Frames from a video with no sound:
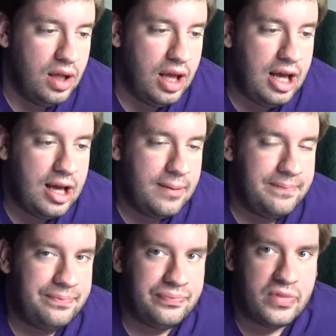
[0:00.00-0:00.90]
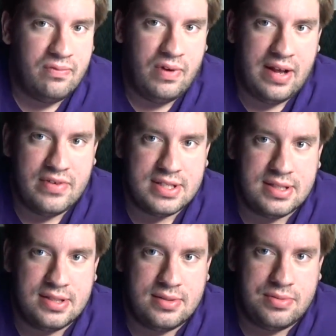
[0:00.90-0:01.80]
When I was
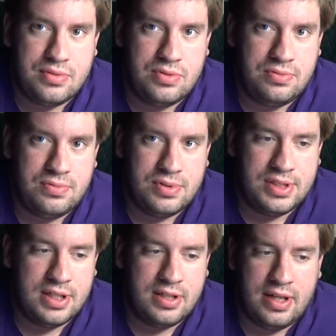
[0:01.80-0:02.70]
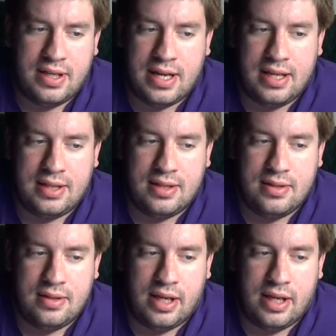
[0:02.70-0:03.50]
started getting,